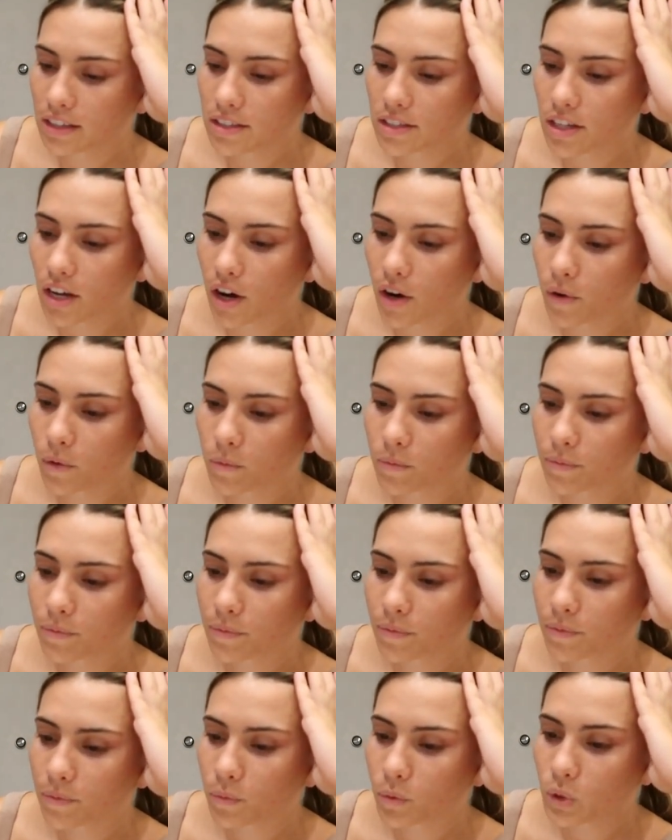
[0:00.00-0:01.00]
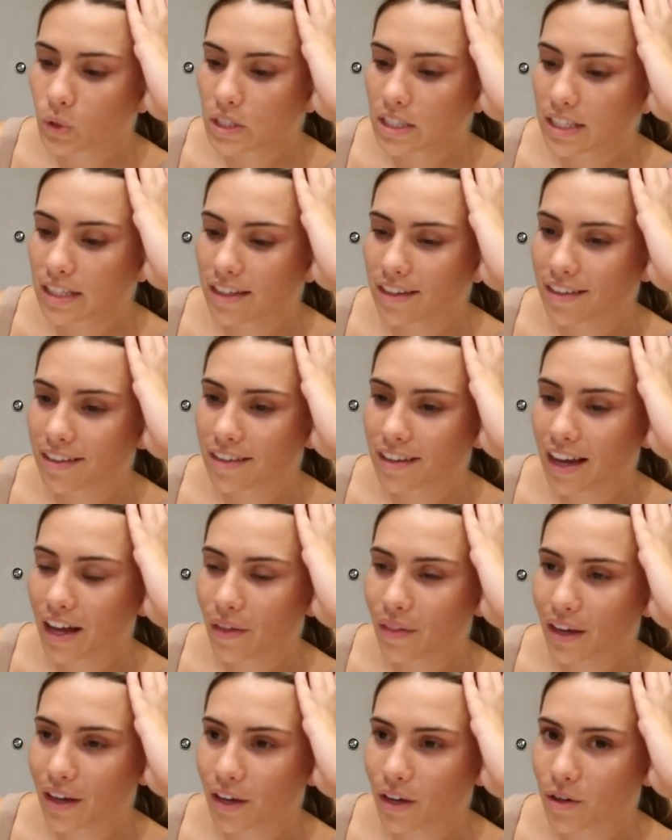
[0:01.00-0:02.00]
So we'll see
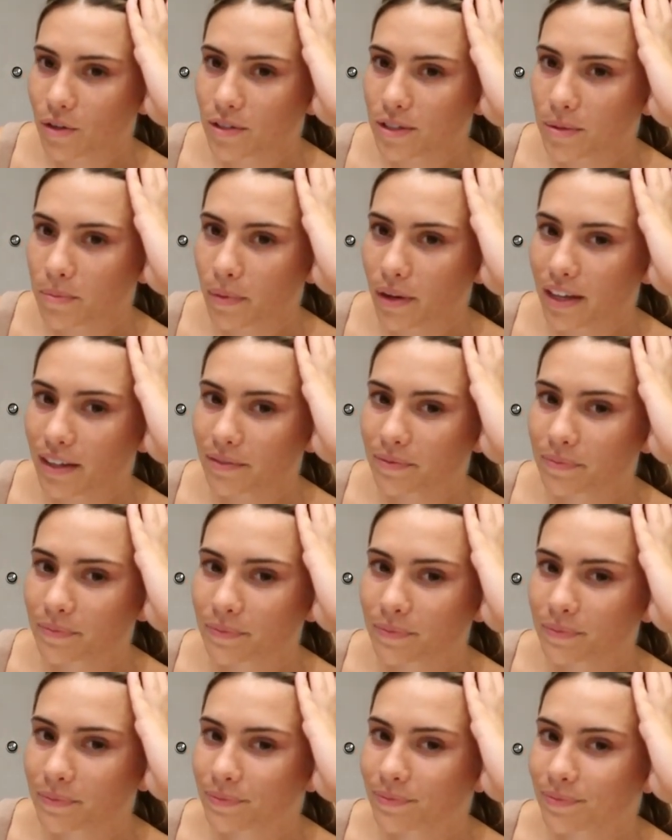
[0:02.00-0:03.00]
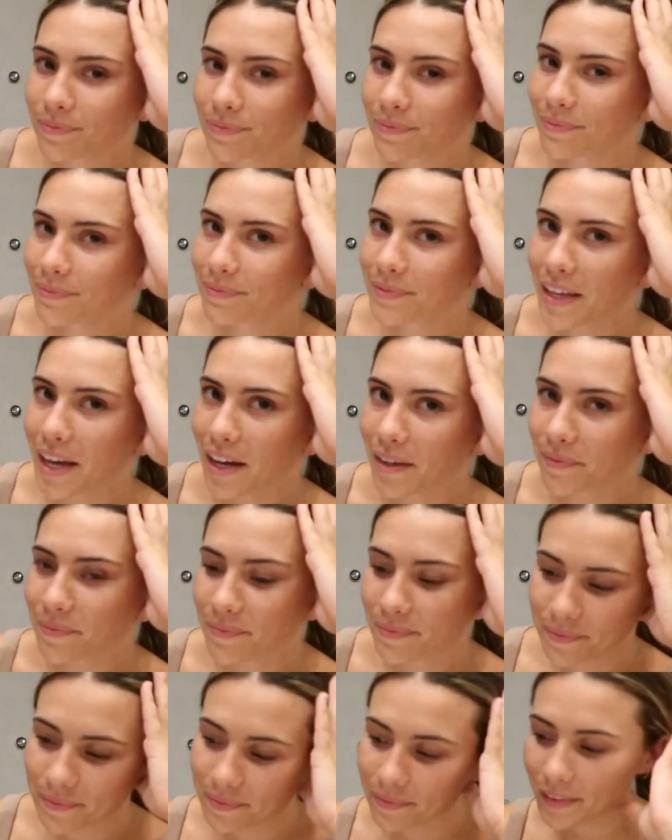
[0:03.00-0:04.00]
how that goes. But yeah,
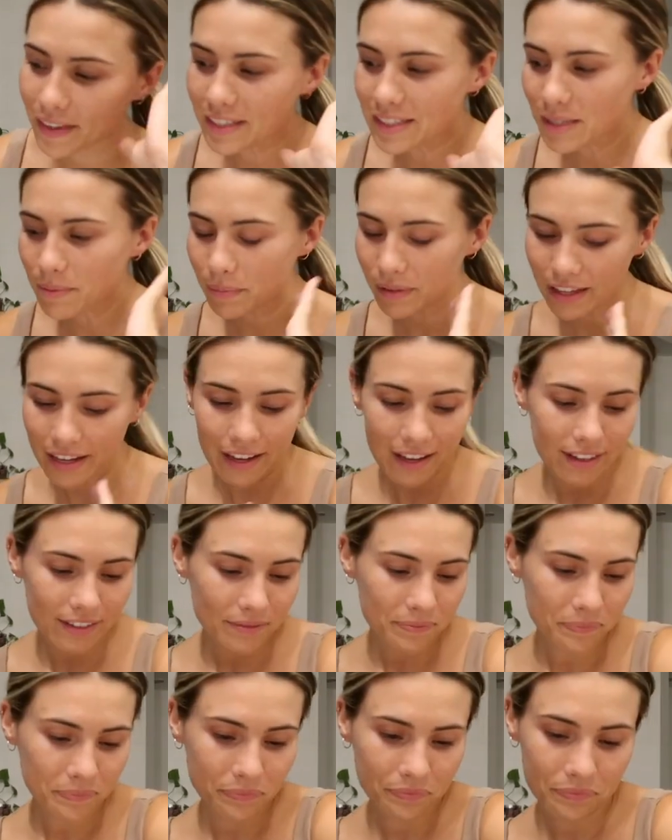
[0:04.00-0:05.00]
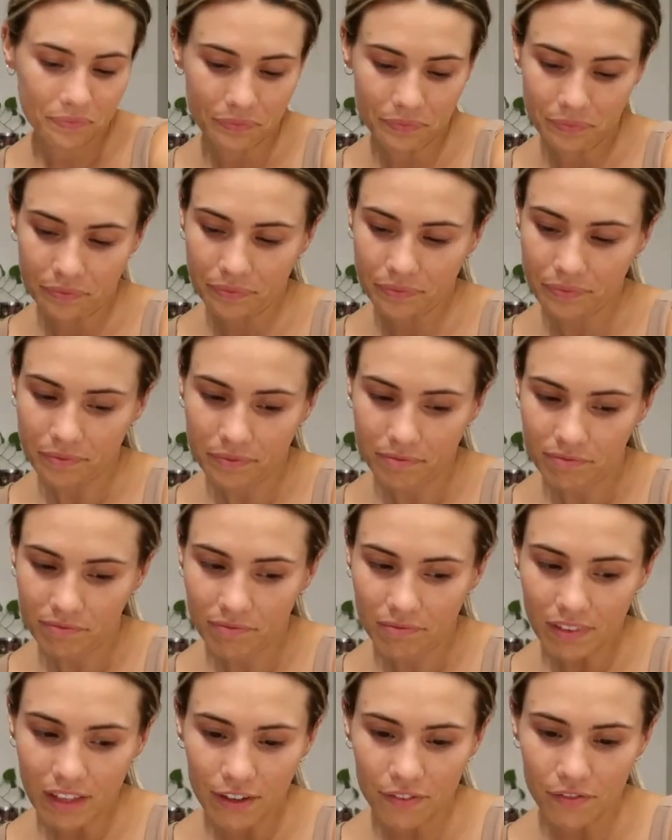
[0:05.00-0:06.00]
that's the plan
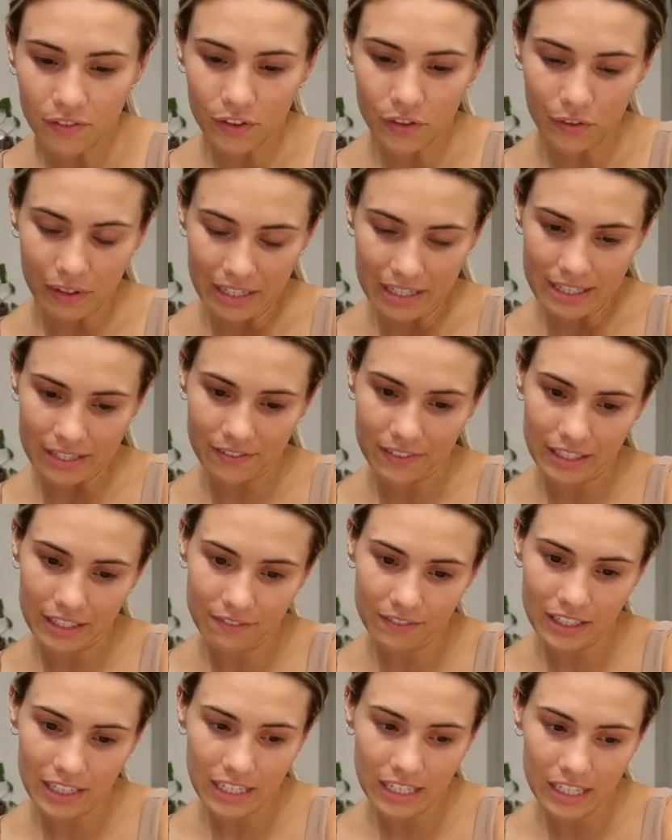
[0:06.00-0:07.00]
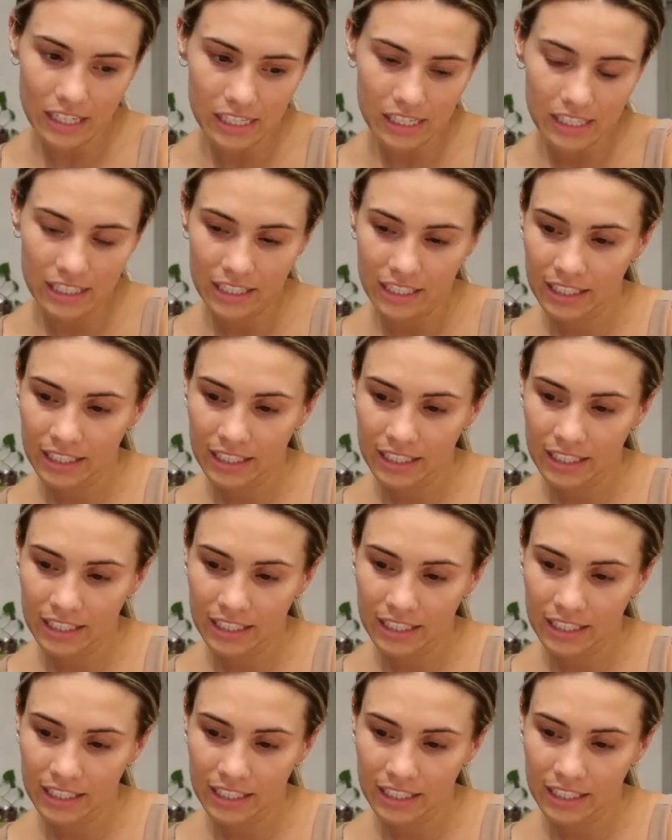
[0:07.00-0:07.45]
for the rest of the evening.